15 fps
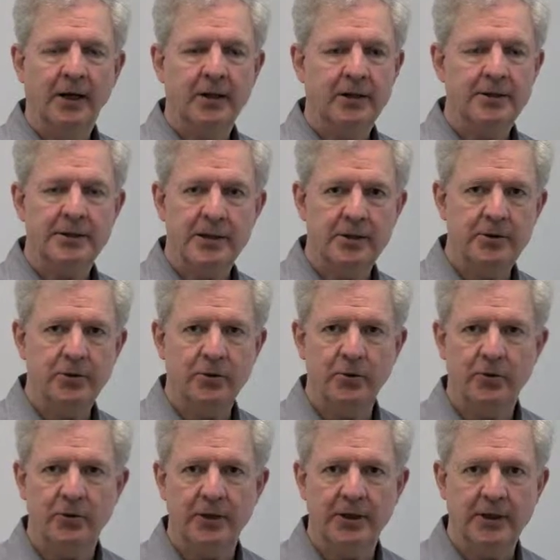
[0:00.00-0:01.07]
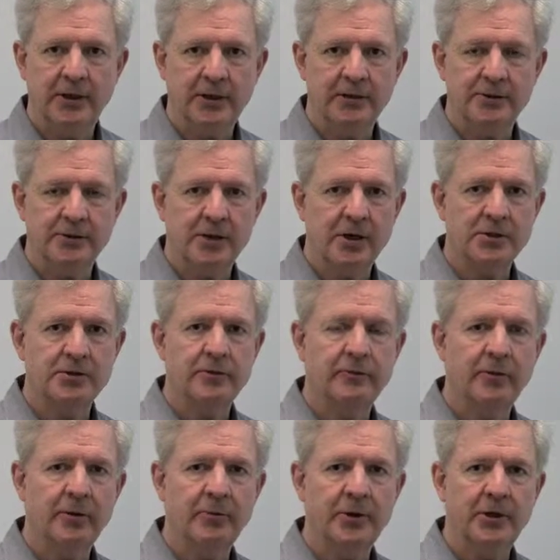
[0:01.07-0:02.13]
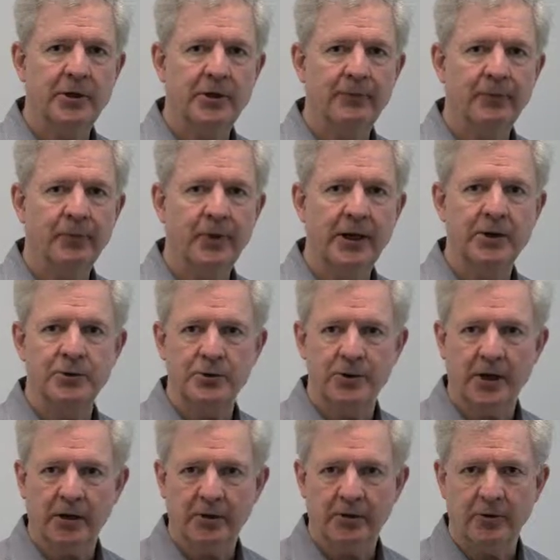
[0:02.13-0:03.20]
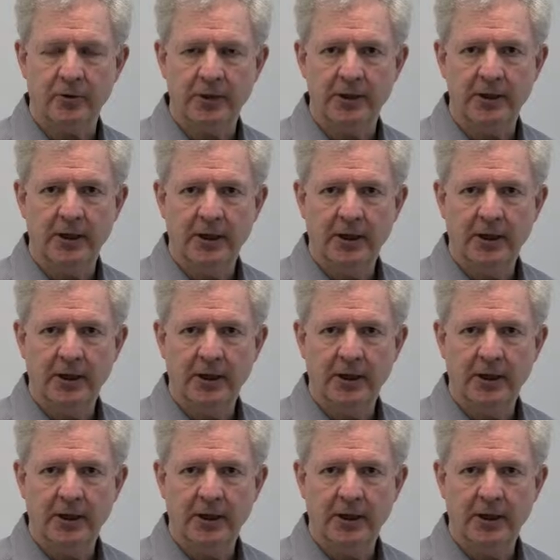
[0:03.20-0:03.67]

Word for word: continue the discussion from the introductory